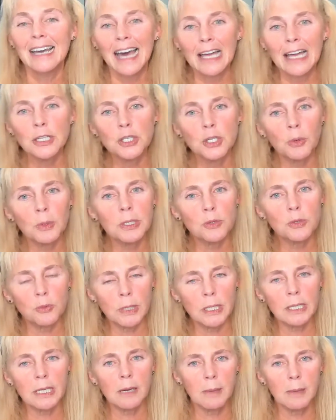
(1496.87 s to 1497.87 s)
And so it's
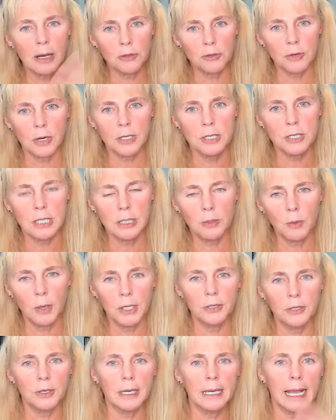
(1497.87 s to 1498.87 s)
really about trusting
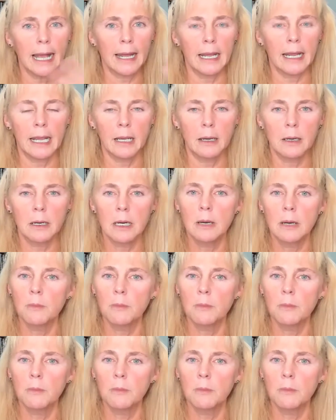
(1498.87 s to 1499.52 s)
what you're getting,